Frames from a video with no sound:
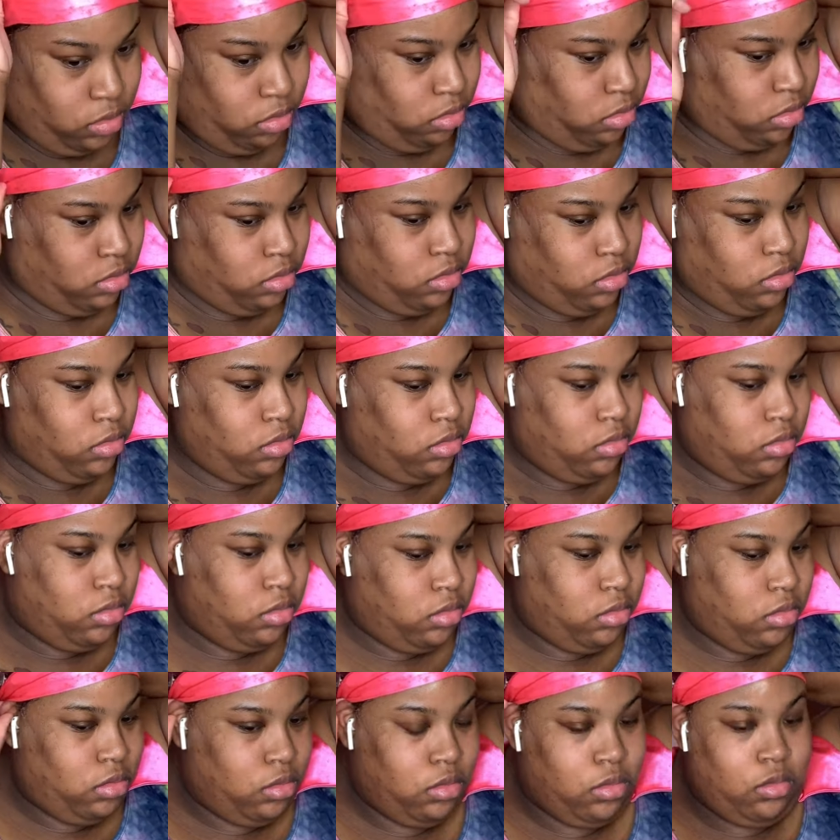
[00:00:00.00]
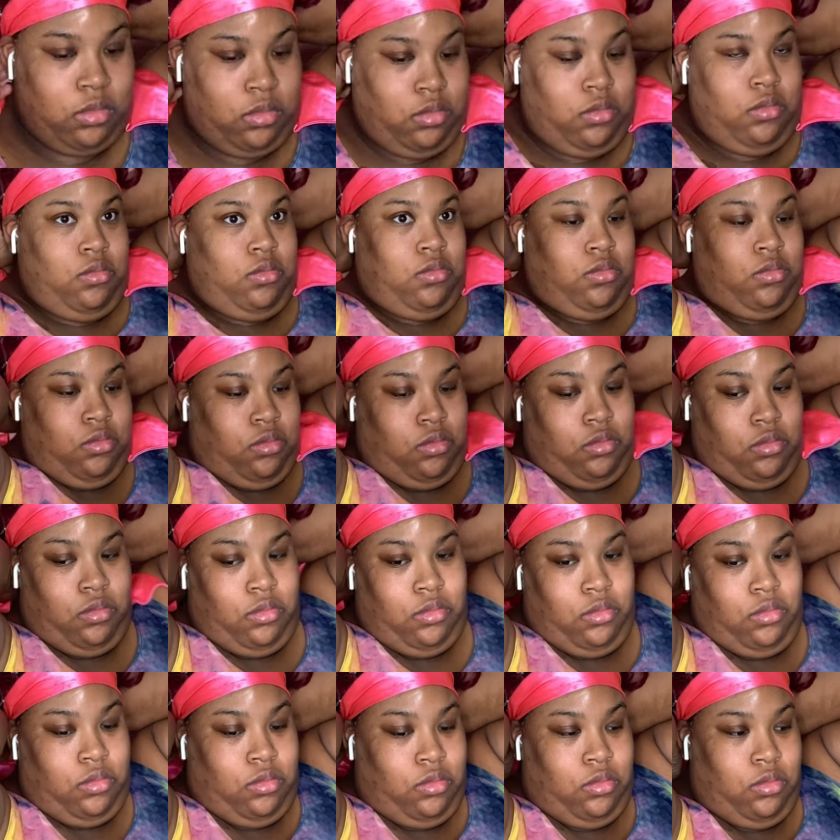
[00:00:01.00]

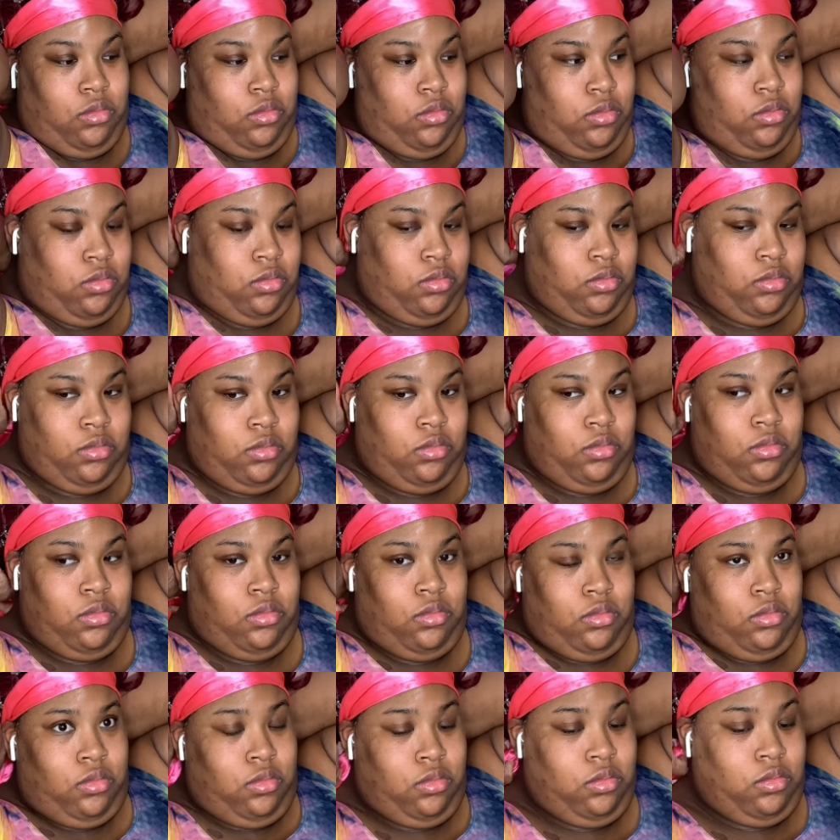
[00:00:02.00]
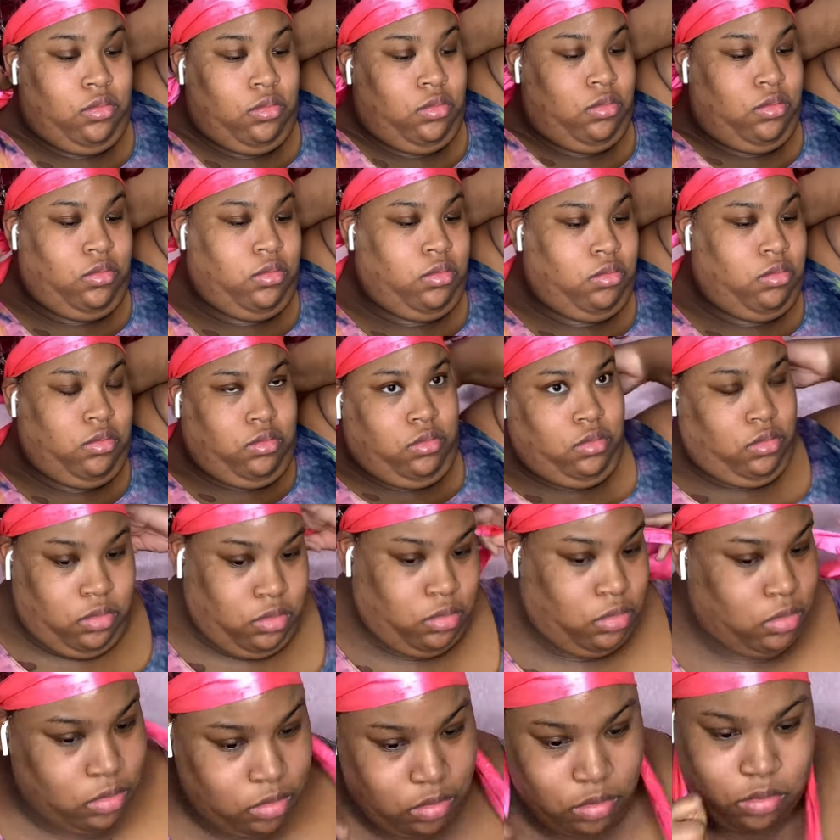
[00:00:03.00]

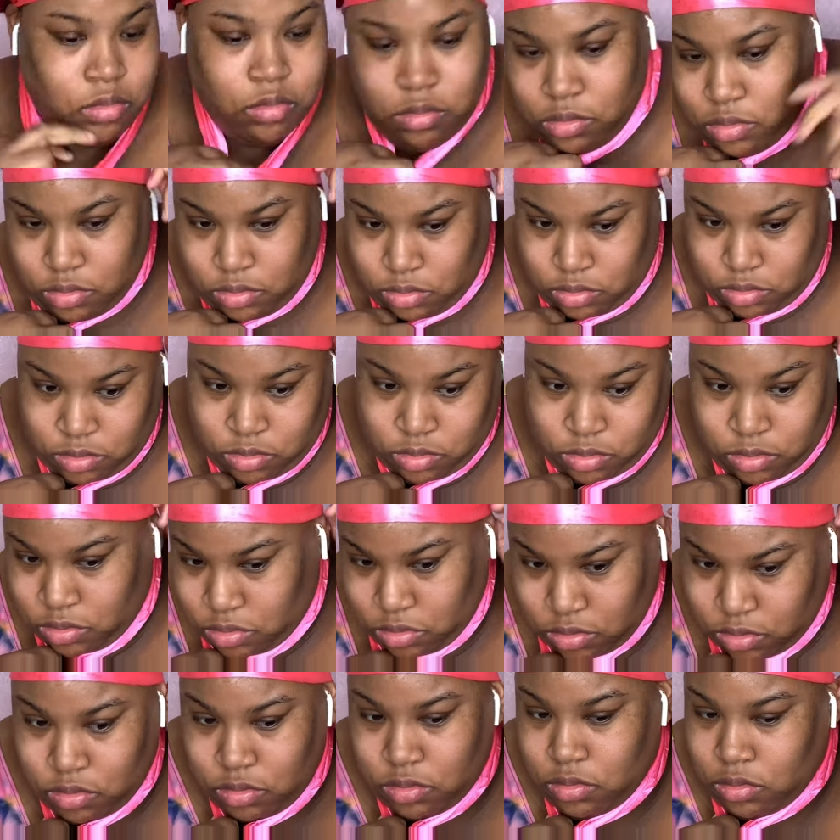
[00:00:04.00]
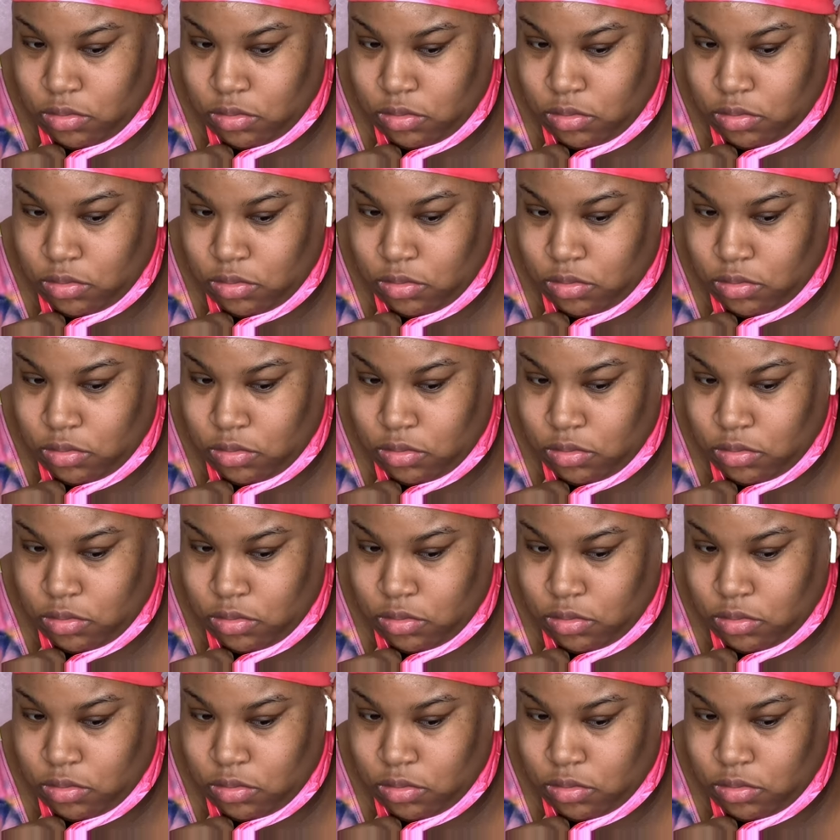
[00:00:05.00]
(no one is talking)